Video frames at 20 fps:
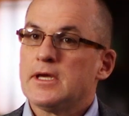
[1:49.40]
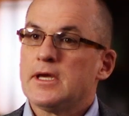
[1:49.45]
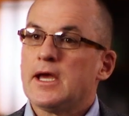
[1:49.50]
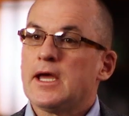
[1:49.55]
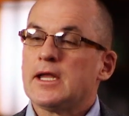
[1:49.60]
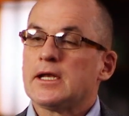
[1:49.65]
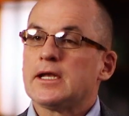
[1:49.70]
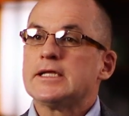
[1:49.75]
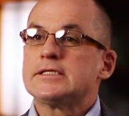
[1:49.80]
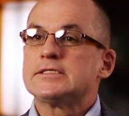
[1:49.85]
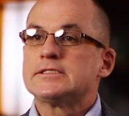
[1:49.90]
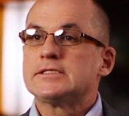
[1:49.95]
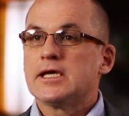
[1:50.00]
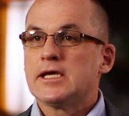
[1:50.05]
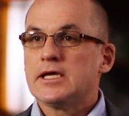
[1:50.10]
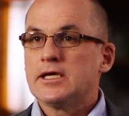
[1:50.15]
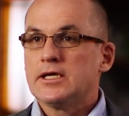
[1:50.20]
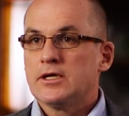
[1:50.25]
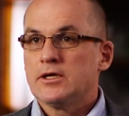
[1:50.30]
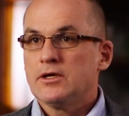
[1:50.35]
And let's
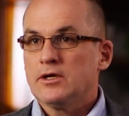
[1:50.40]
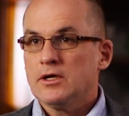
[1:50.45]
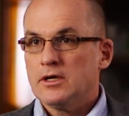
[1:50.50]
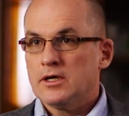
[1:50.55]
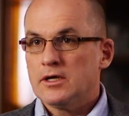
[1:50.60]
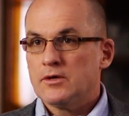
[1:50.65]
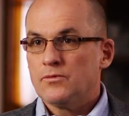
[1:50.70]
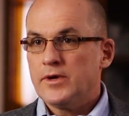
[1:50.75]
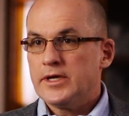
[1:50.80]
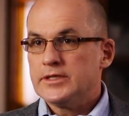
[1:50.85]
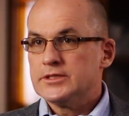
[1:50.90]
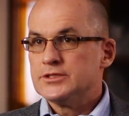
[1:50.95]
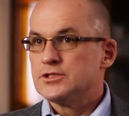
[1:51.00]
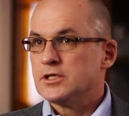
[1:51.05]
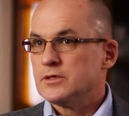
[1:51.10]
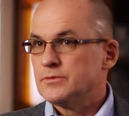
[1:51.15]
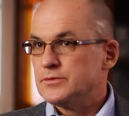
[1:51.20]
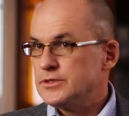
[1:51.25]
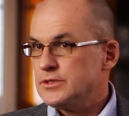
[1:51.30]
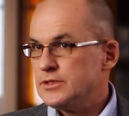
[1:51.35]
say we
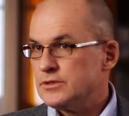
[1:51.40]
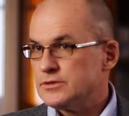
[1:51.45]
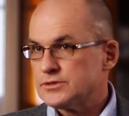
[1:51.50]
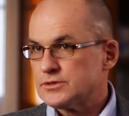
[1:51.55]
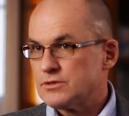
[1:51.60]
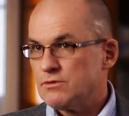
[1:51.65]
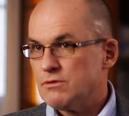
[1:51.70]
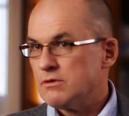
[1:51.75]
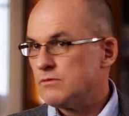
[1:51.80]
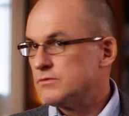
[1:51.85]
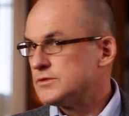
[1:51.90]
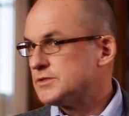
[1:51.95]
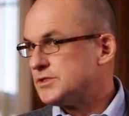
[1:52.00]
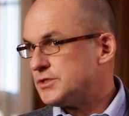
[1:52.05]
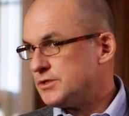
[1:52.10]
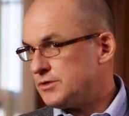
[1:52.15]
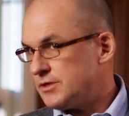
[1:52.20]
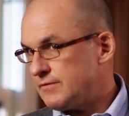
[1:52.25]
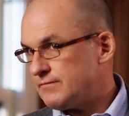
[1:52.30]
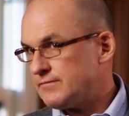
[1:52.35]
determined that your score was
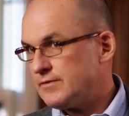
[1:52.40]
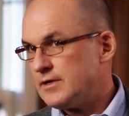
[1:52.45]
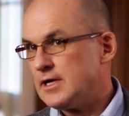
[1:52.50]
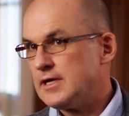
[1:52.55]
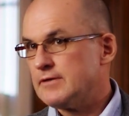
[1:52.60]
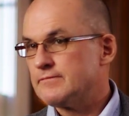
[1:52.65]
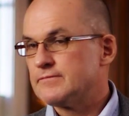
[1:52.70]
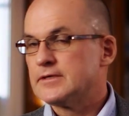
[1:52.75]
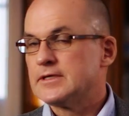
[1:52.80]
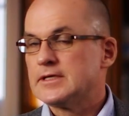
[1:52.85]
35.